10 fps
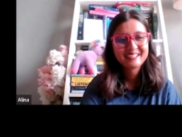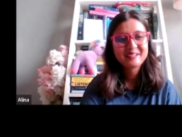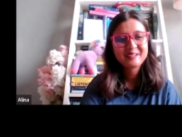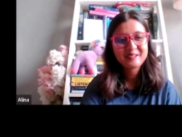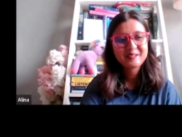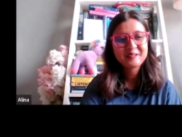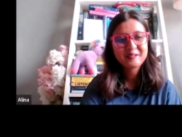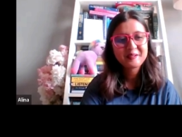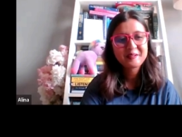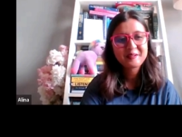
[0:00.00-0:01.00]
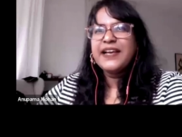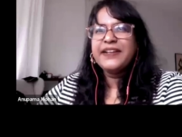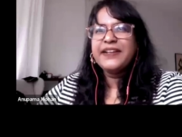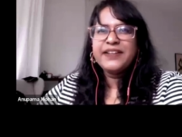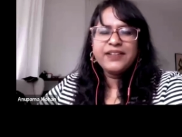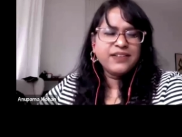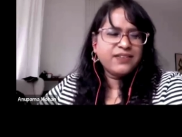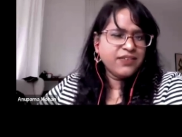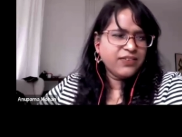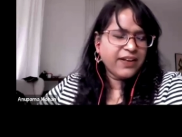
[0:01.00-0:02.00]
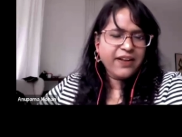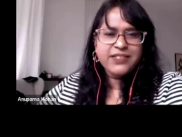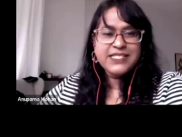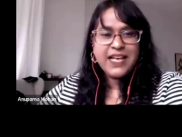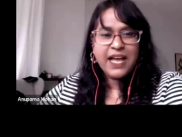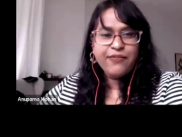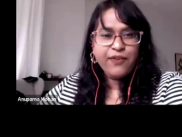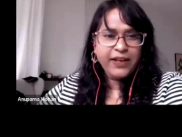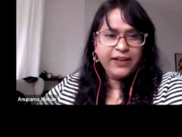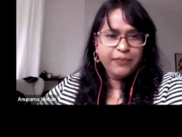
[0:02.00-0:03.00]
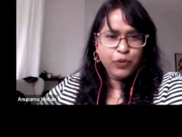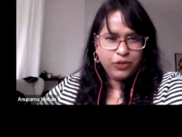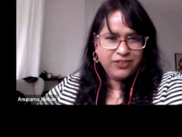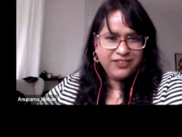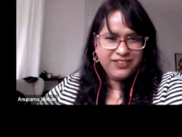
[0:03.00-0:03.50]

give the readers the idea that this is another sci-fi book.